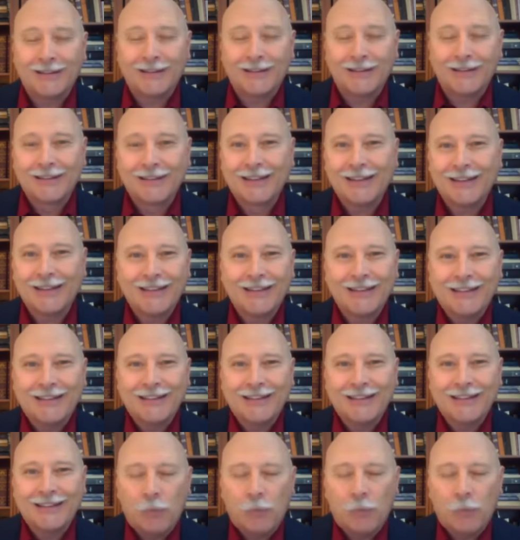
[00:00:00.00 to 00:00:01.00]
and it
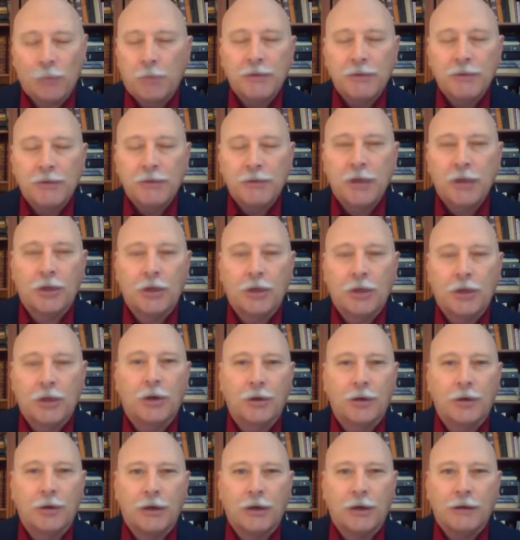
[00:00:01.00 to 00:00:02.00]
won't be very
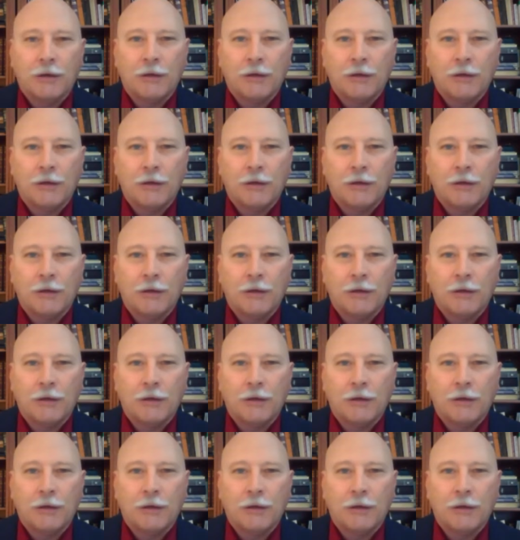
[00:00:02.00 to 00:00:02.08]
long,